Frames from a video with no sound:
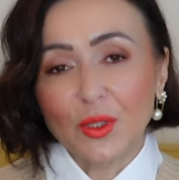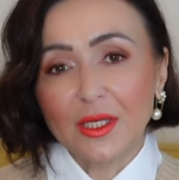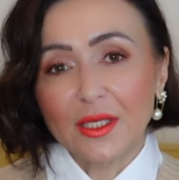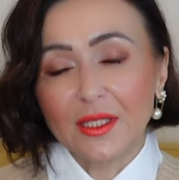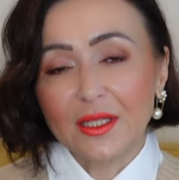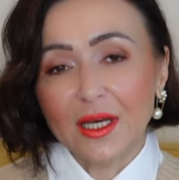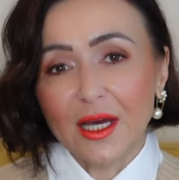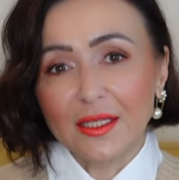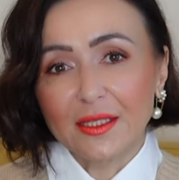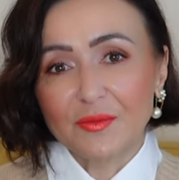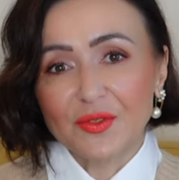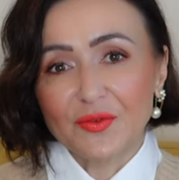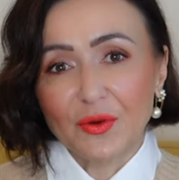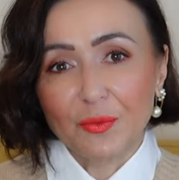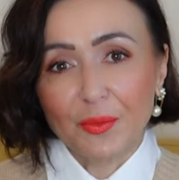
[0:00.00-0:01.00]
with
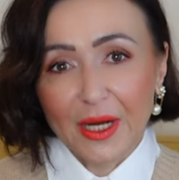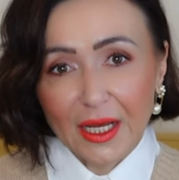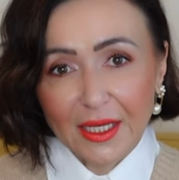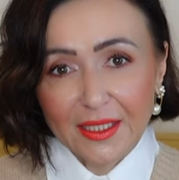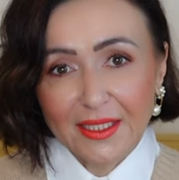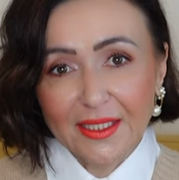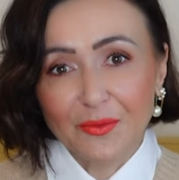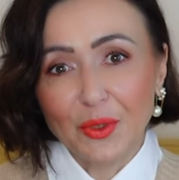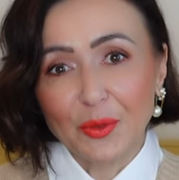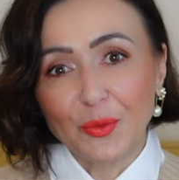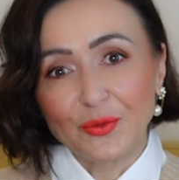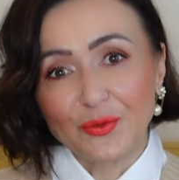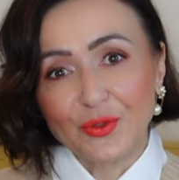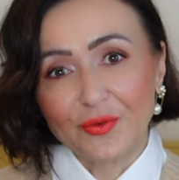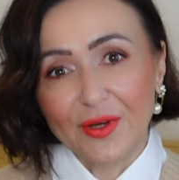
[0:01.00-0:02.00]
items from Prada, then we
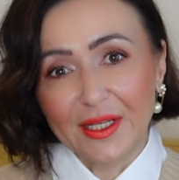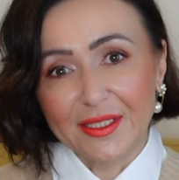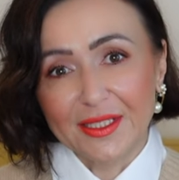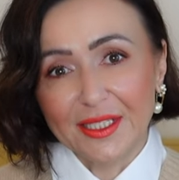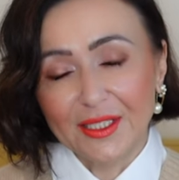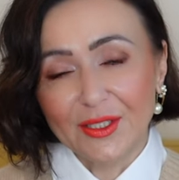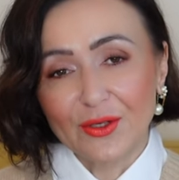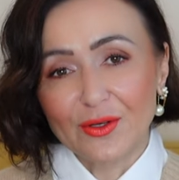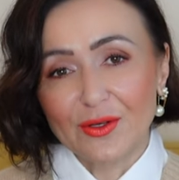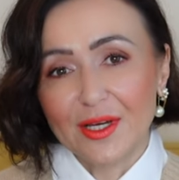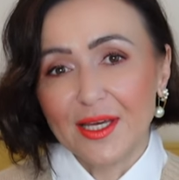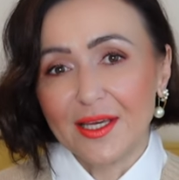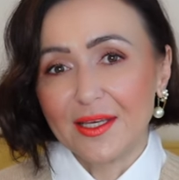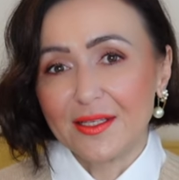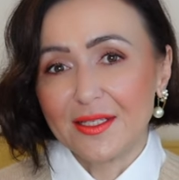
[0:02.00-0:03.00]
move to Valentino
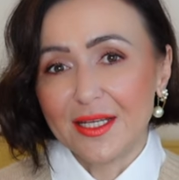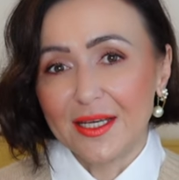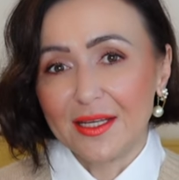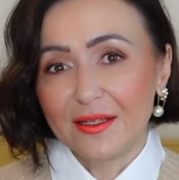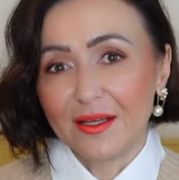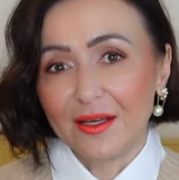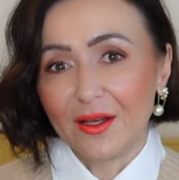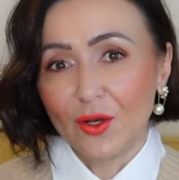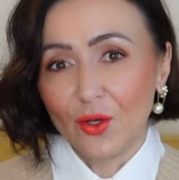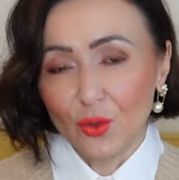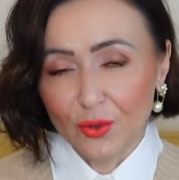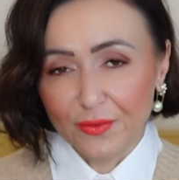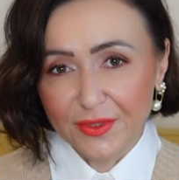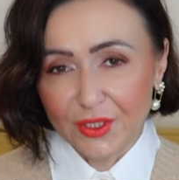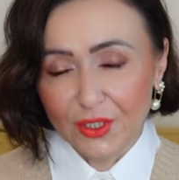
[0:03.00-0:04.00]
and then
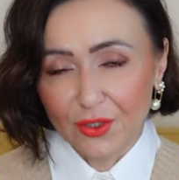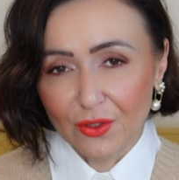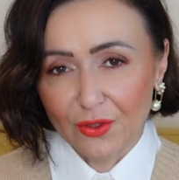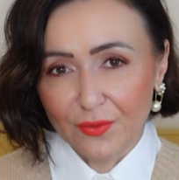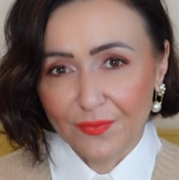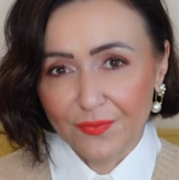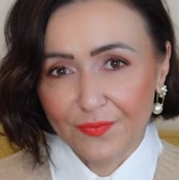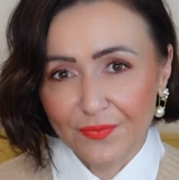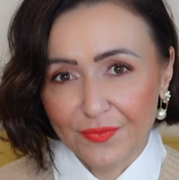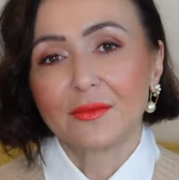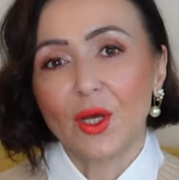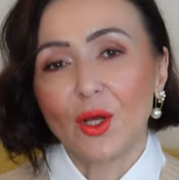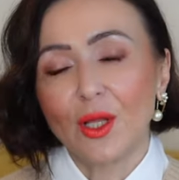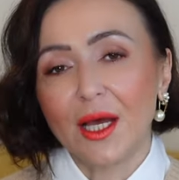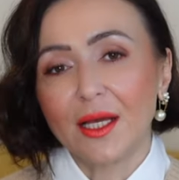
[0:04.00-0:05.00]
Louis Vuitton.
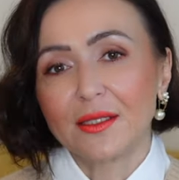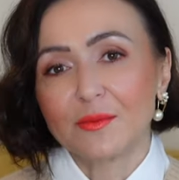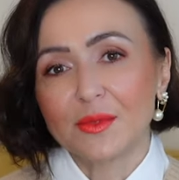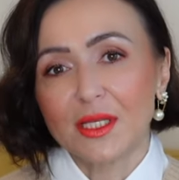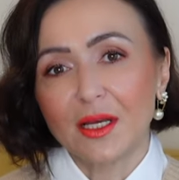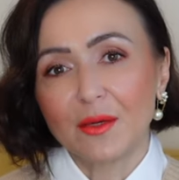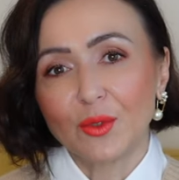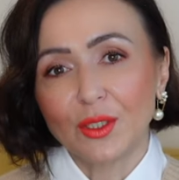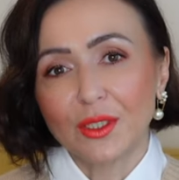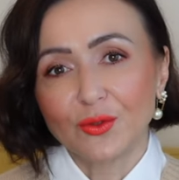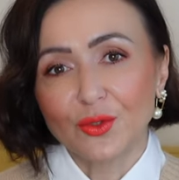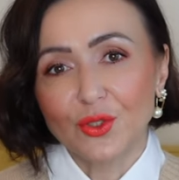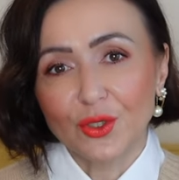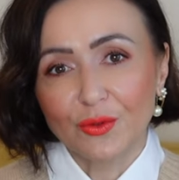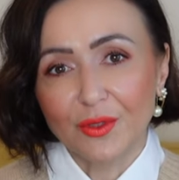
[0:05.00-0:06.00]
All items that I'm going
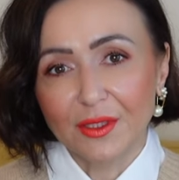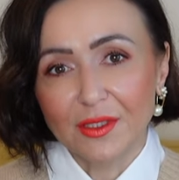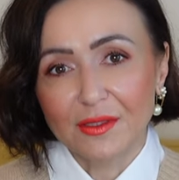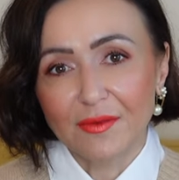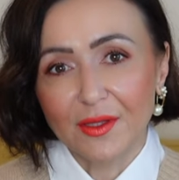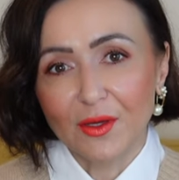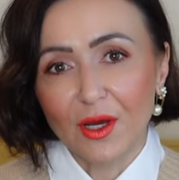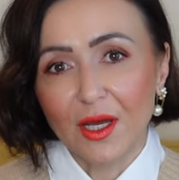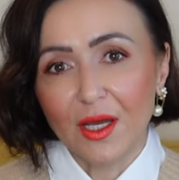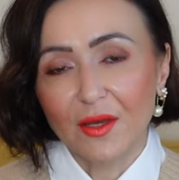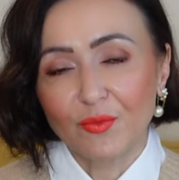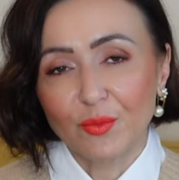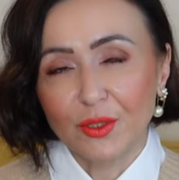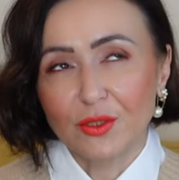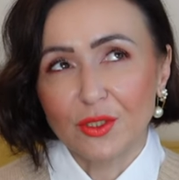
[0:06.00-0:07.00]
to show you in this video, I
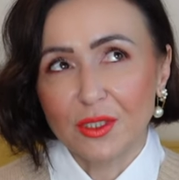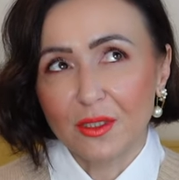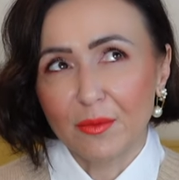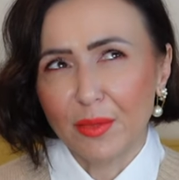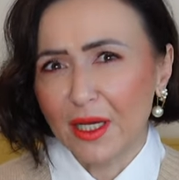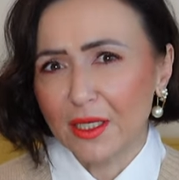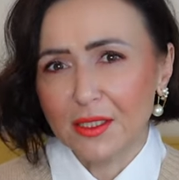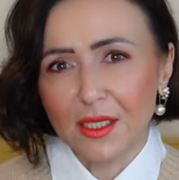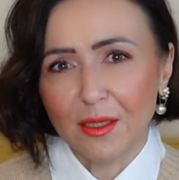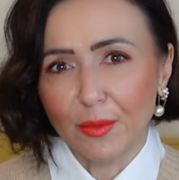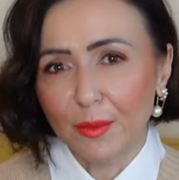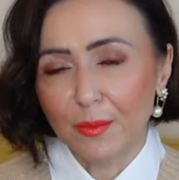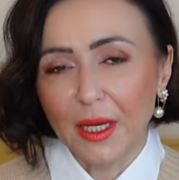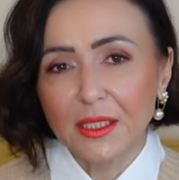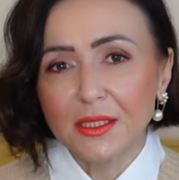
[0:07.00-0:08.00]
have purchased in the past
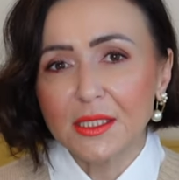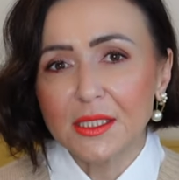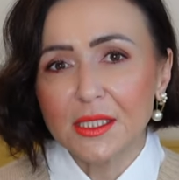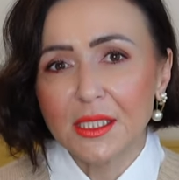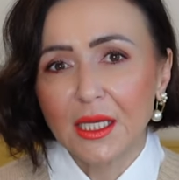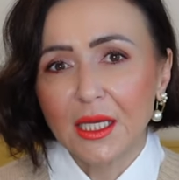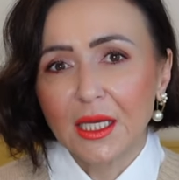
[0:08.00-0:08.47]
couple months.